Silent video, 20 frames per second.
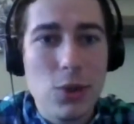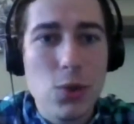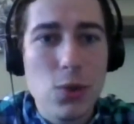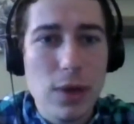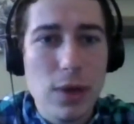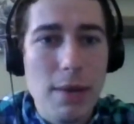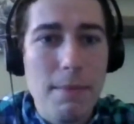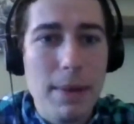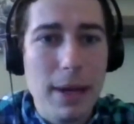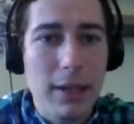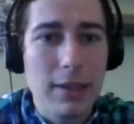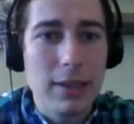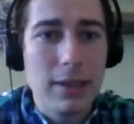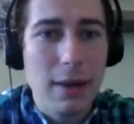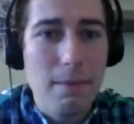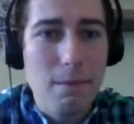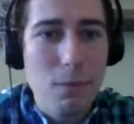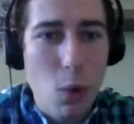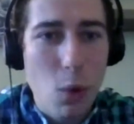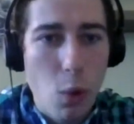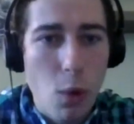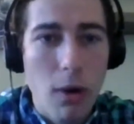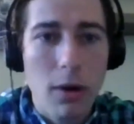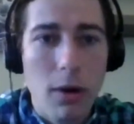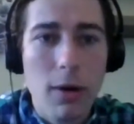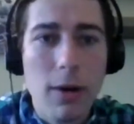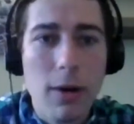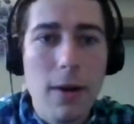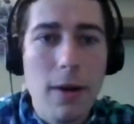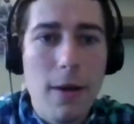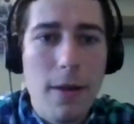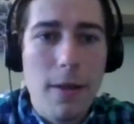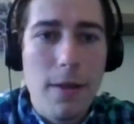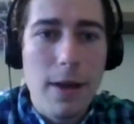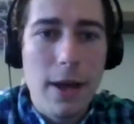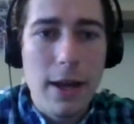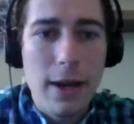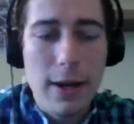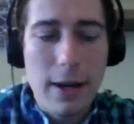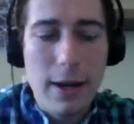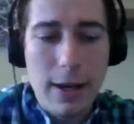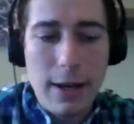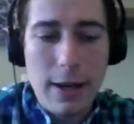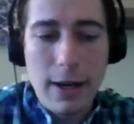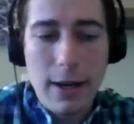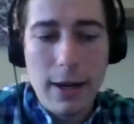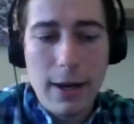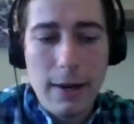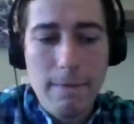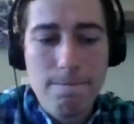to get picked up more than a